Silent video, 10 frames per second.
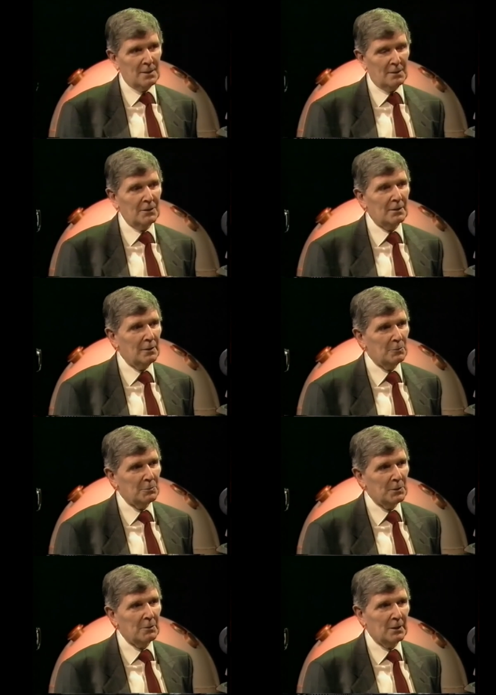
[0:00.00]
I had David Graham
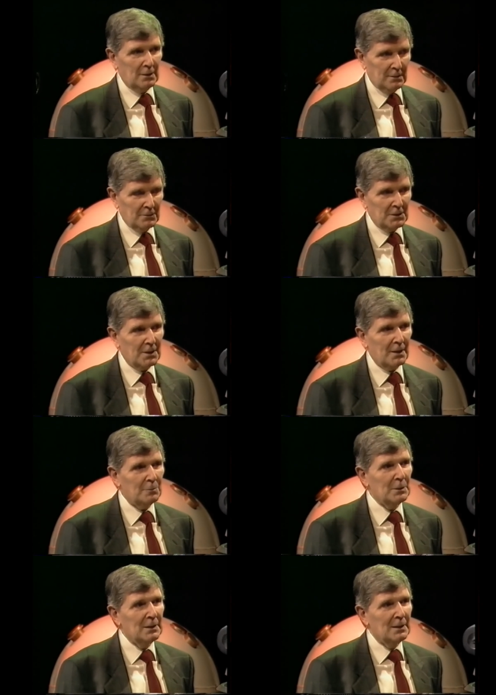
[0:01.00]
with me quite a lot of the
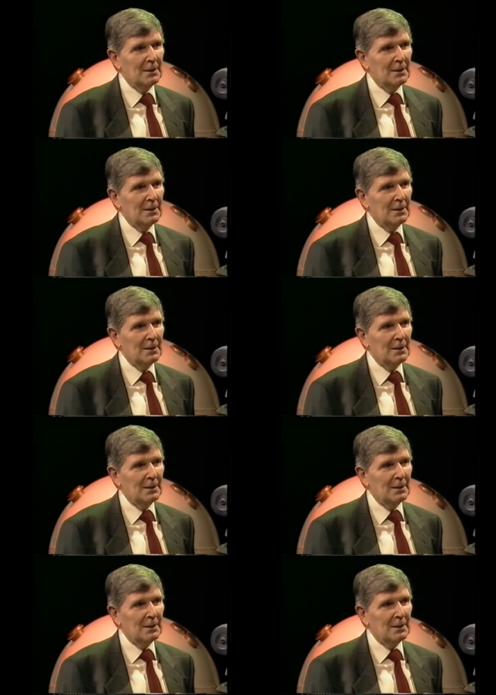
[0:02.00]
time.